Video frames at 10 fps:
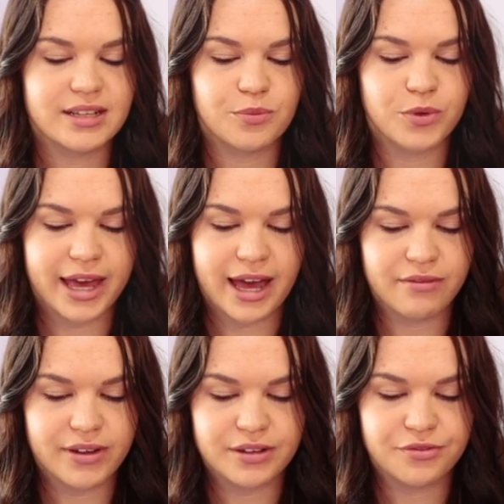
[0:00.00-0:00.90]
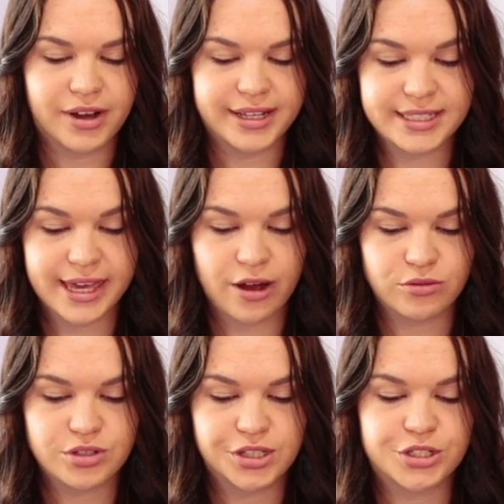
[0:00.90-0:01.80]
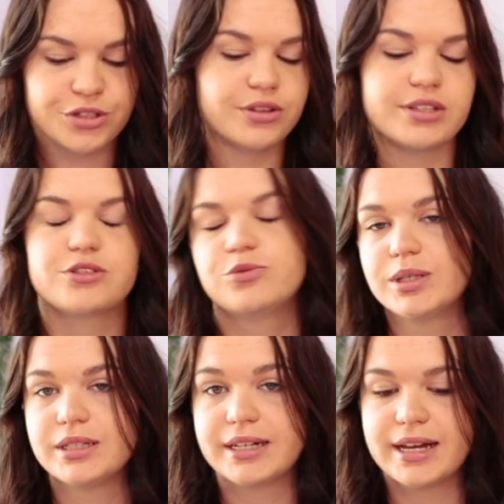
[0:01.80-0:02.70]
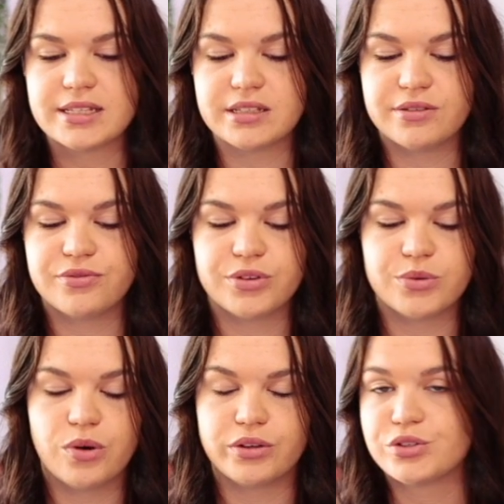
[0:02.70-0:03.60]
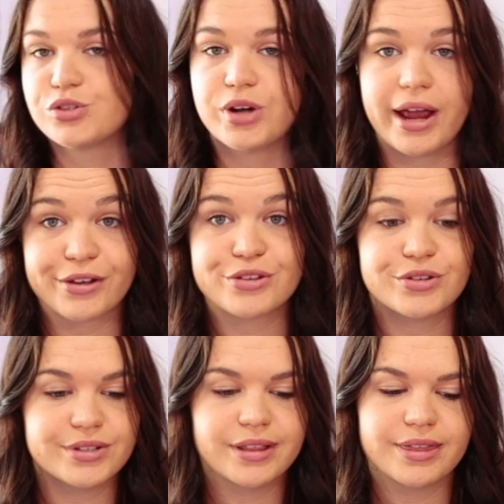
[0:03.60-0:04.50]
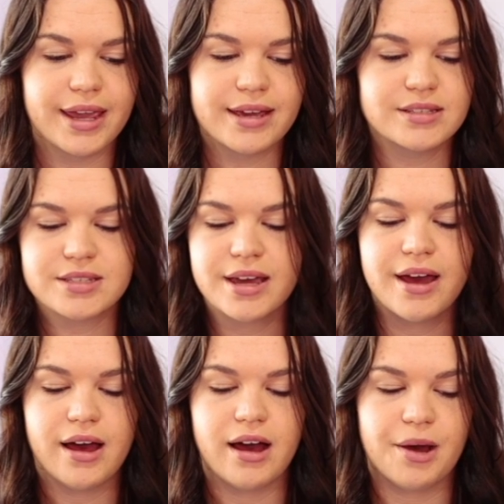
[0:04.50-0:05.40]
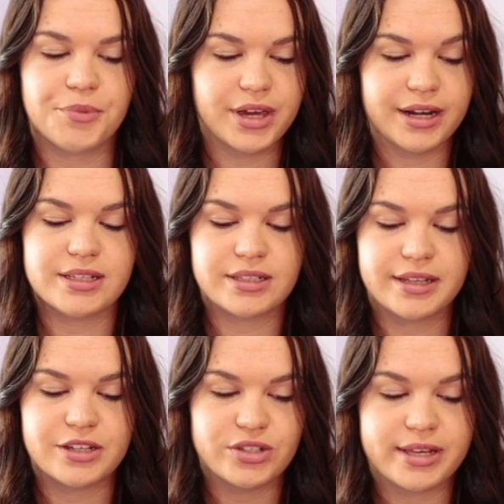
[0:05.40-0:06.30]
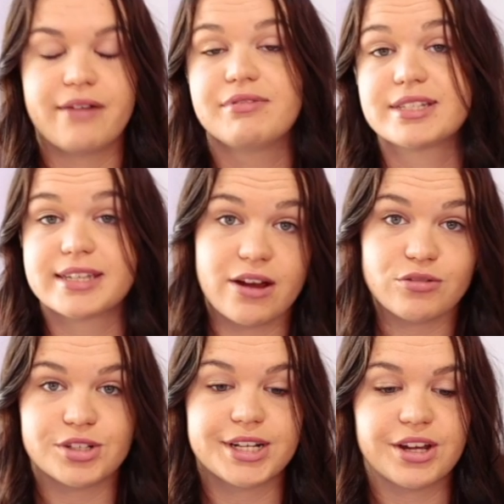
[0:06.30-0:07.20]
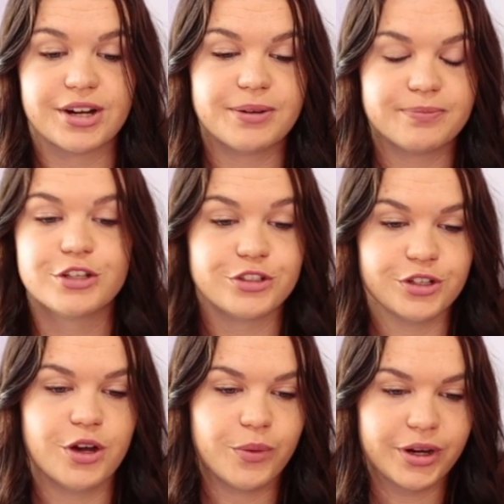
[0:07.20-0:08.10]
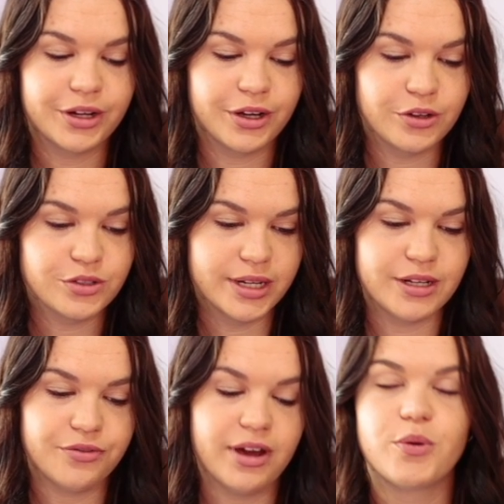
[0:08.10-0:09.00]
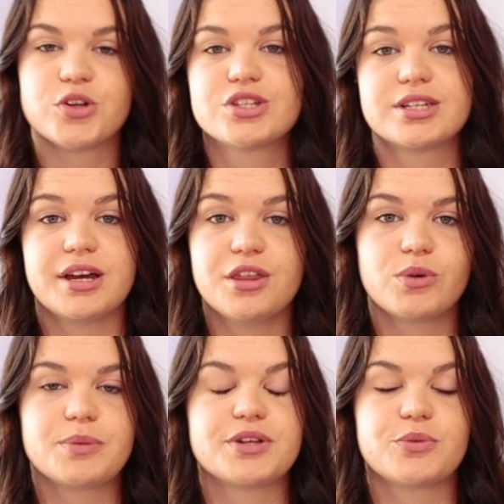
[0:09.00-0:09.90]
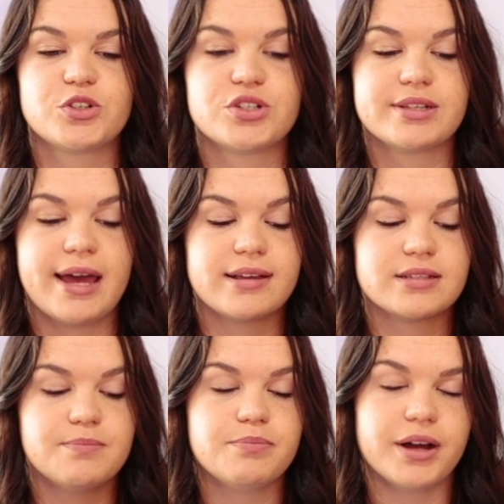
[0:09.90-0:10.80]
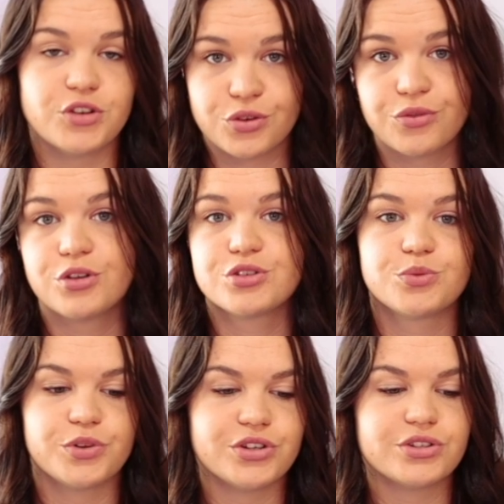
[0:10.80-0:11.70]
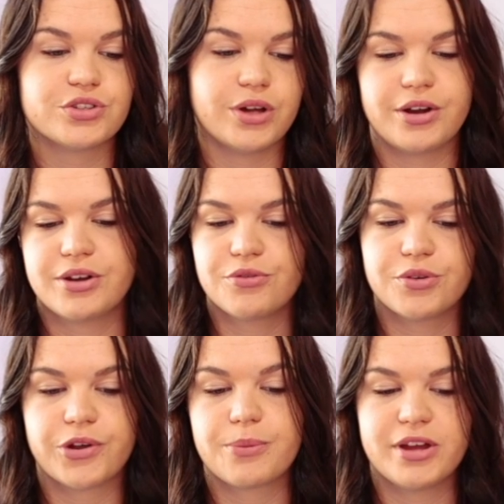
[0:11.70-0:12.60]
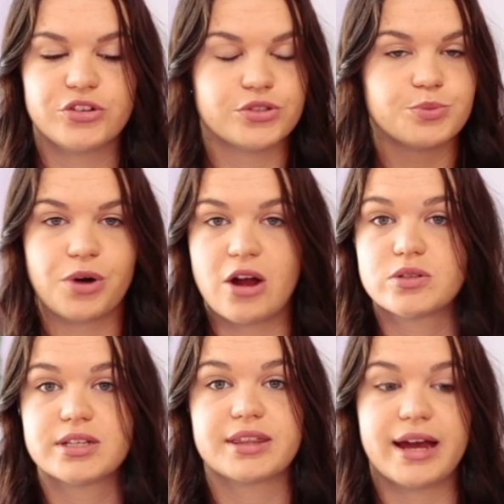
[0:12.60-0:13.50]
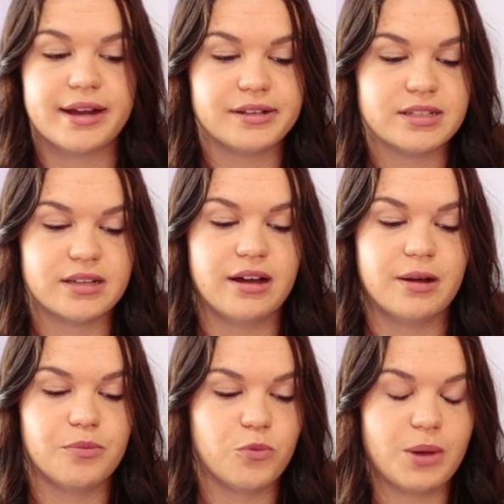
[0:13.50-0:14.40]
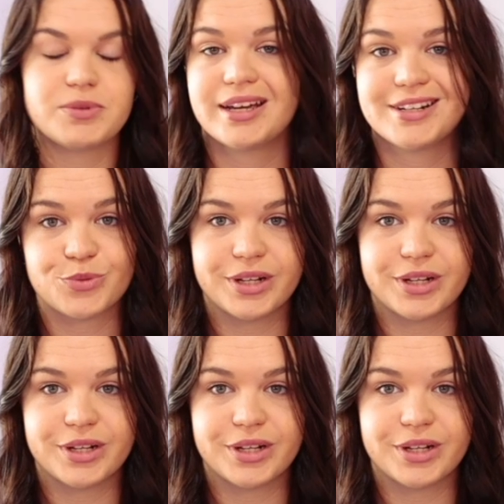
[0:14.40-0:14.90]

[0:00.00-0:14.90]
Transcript: up we have Indify's counter. So this is really nice if you want to track certain things. You can easily just have this counter here. So we're gonna go to Indify, which is another website which has a bunch of Notion widgets, so I definitely recommend just browsing that website as